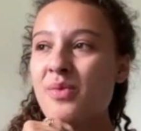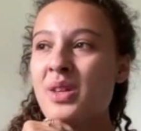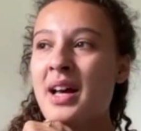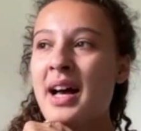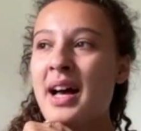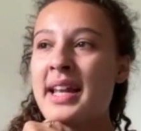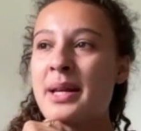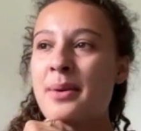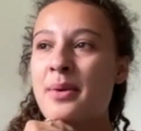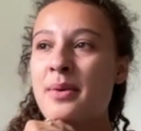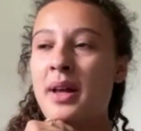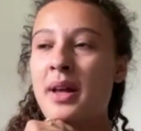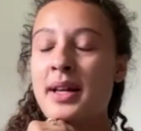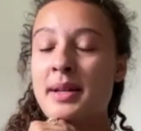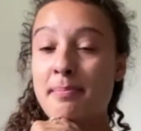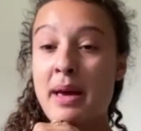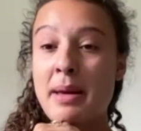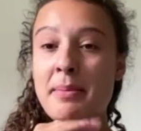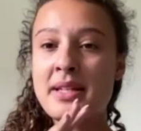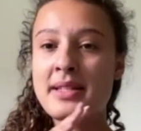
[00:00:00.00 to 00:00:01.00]
and he
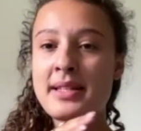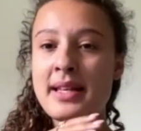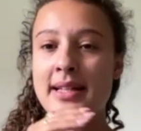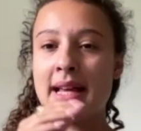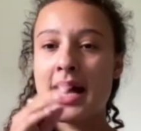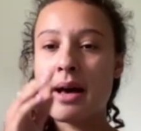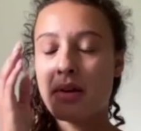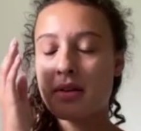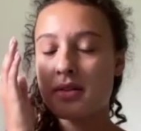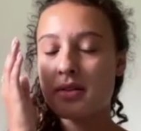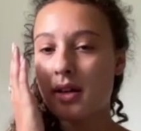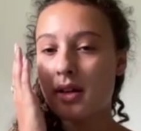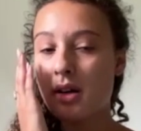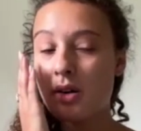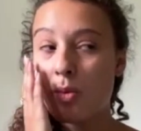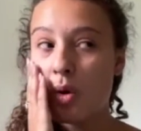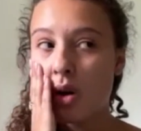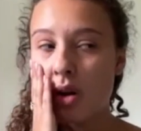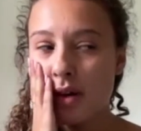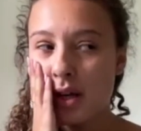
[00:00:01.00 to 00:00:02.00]
like made me sit down. I was like, "Oh,
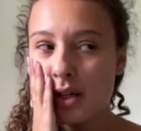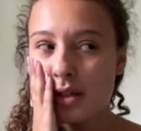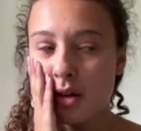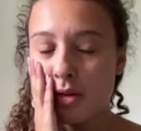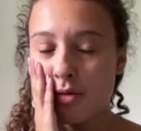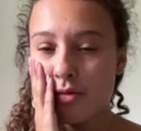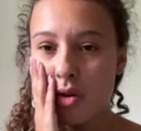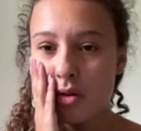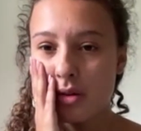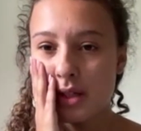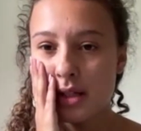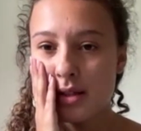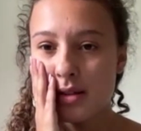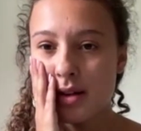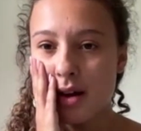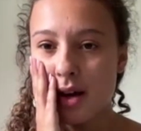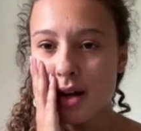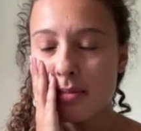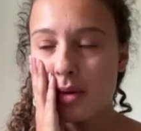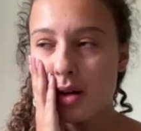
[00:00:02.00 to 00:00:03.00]
what have I done wrong this
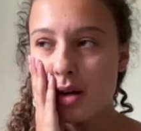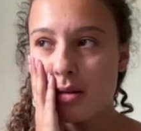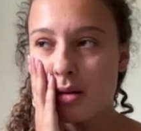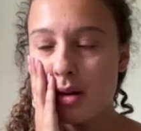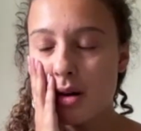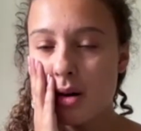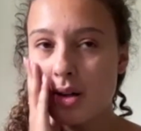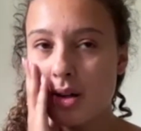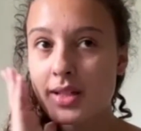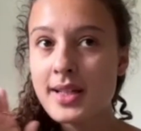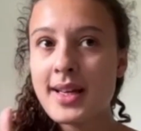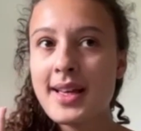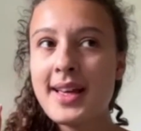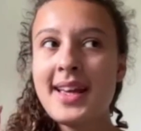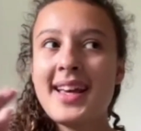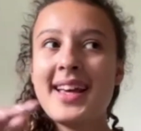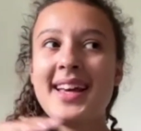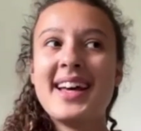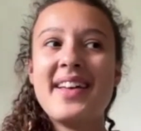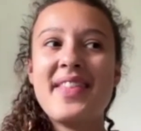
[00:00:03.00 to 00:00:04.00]
time? Oh God!"
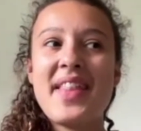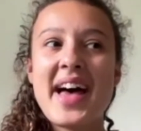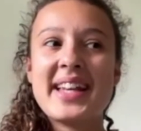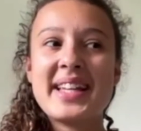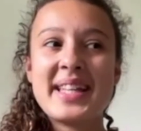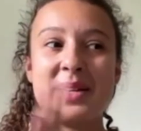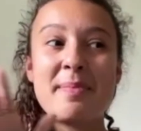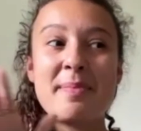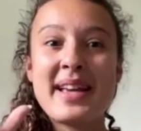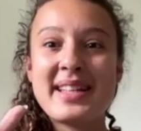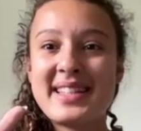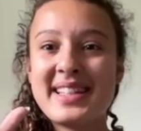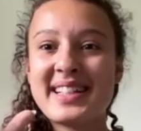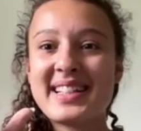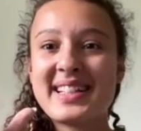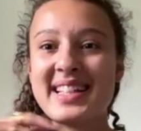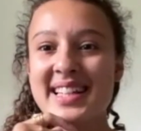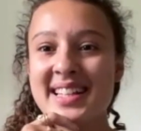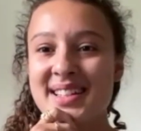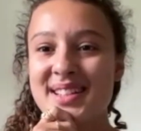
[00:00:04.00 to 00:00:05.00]
And then he
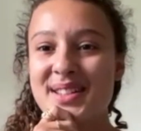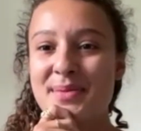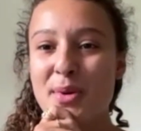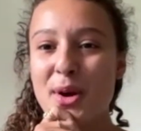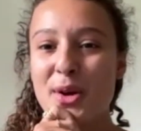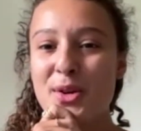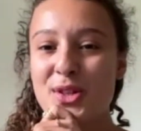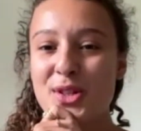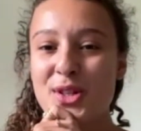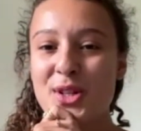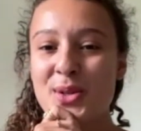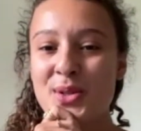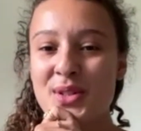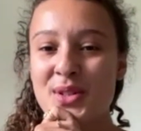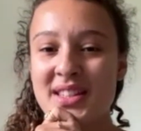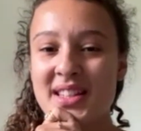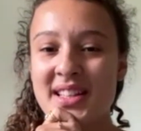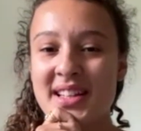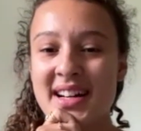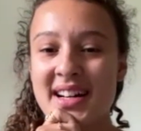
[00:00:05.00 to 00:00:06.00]
basically broke the news
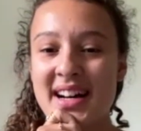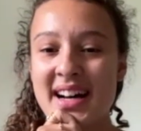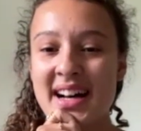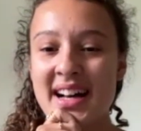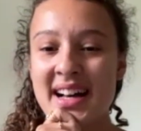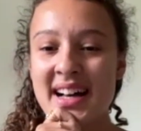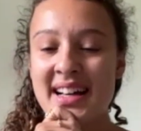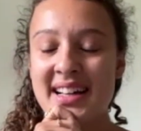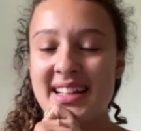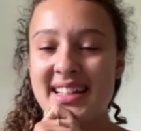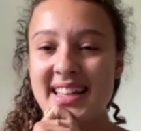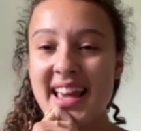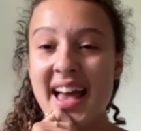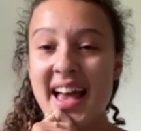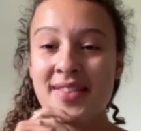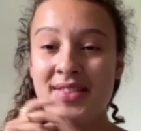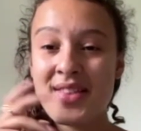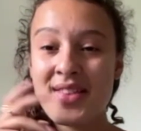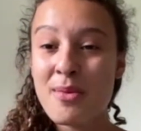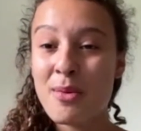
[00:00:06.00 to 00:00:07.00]
that
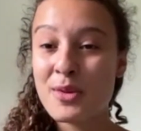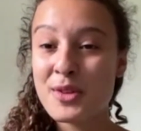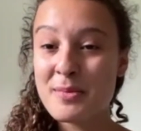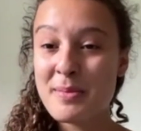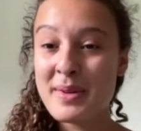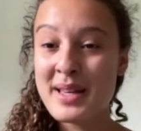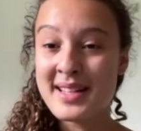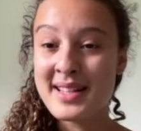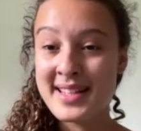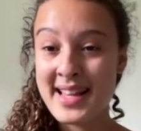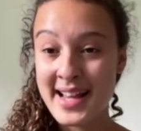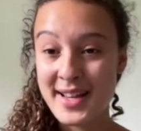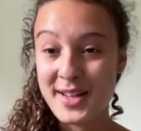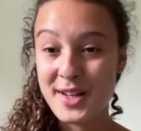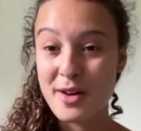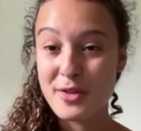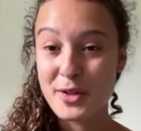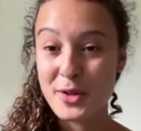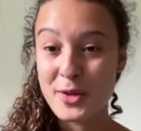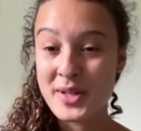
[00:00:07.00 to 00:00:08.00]
yeah, they wanted me as second
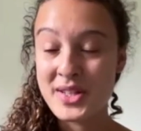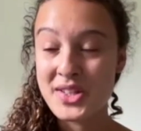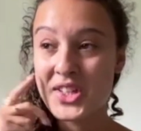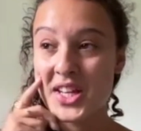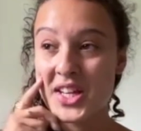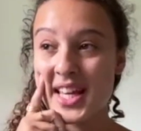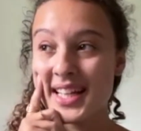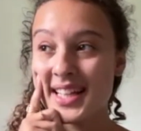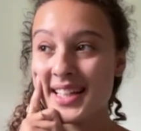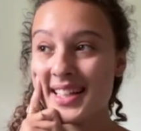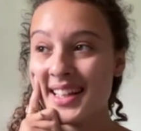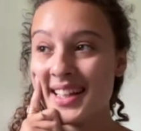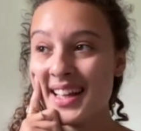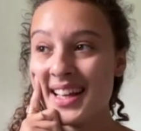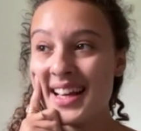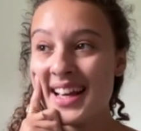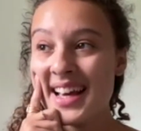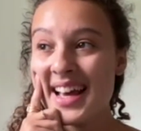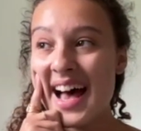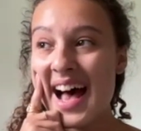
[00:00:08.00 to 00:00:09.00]
cover Christine,
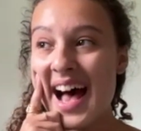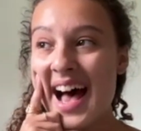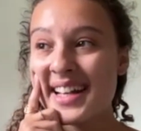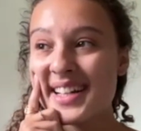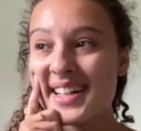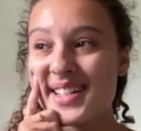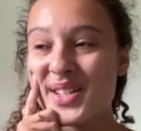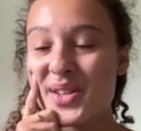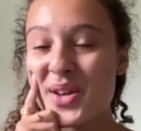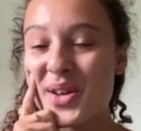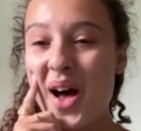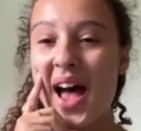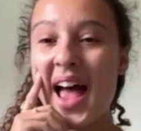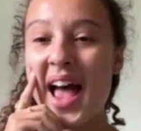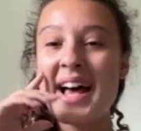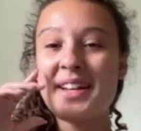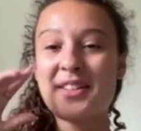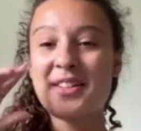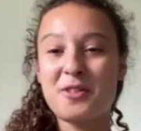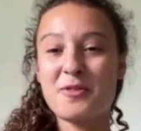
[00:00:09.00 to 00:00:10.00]
and I
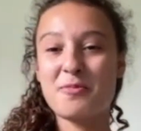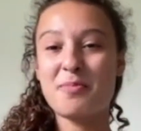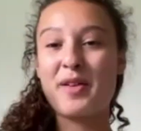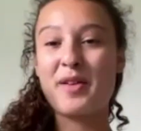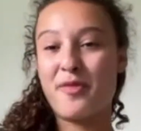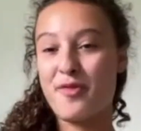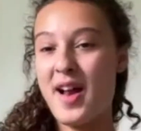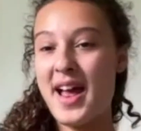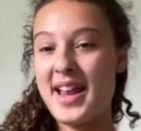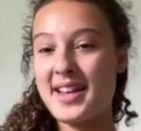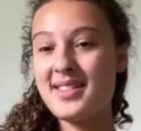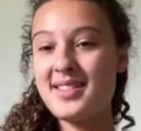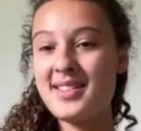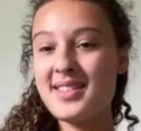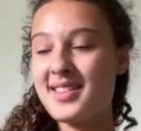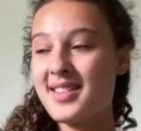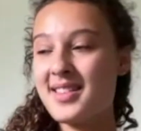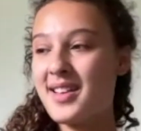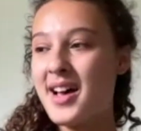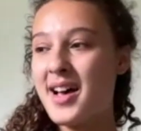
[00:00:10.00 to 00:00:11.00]
had some of my
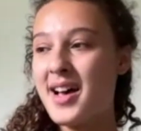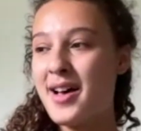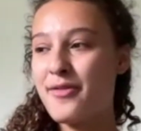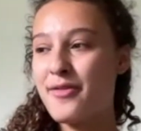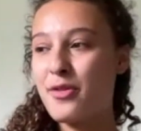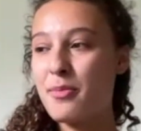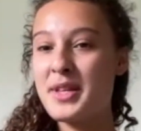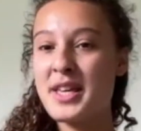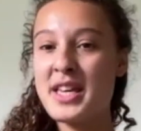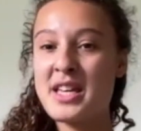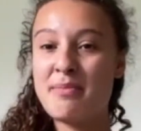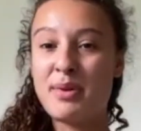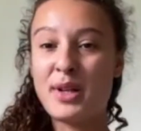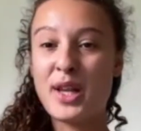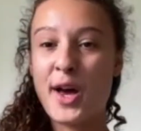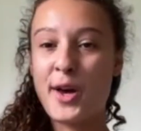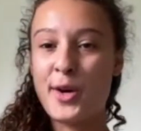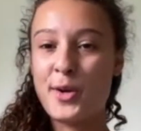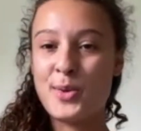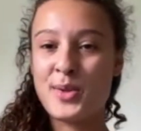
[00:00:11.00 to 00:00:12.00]
friends from the year
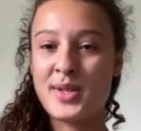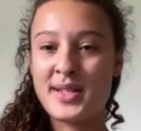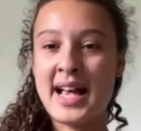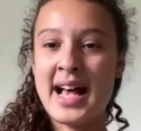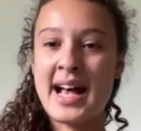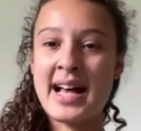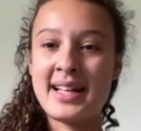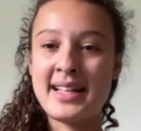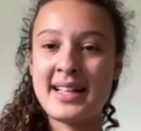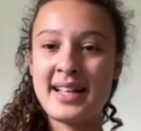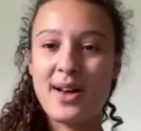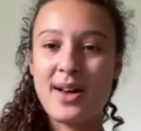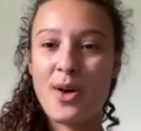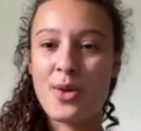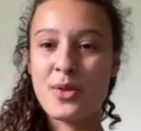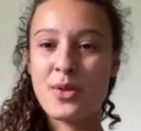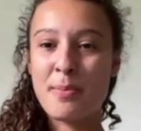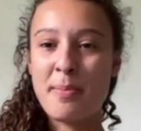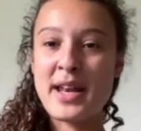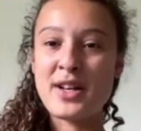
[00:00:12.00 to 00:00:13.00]
below sat
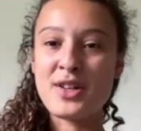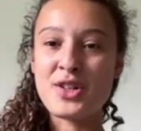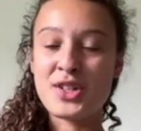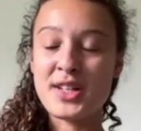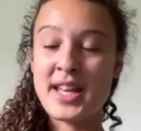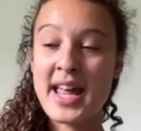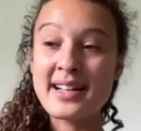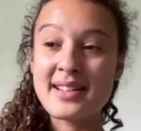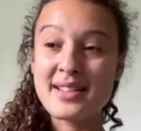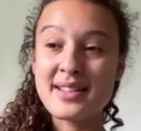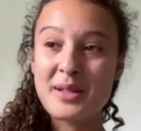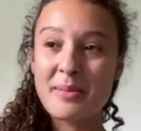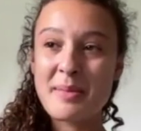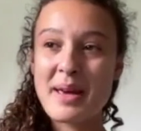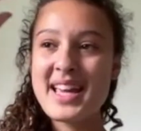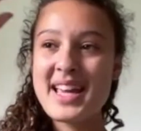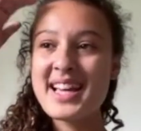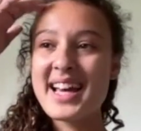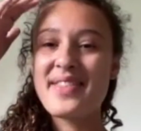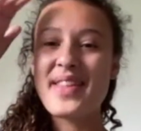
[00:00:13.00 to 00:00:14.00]
on the bench next to
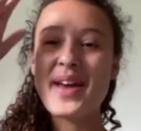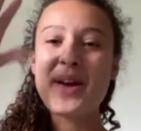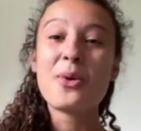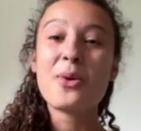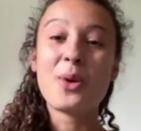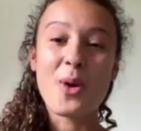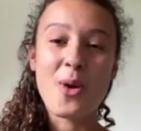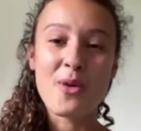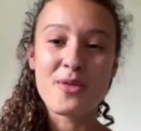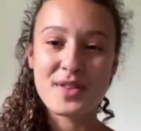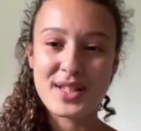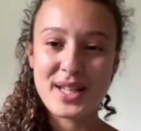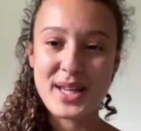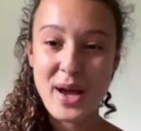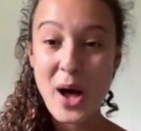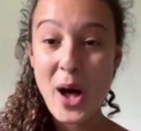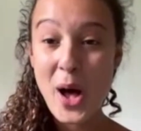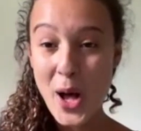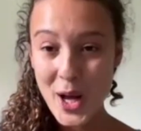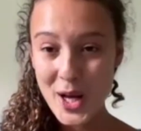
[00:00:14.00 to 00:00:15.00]
me, and they all obviously
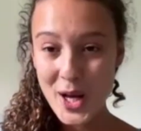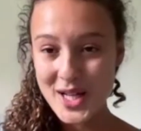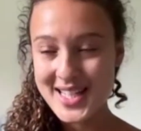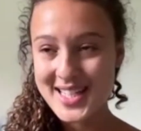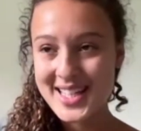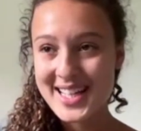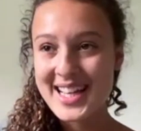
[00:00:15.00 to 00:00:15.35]
heard,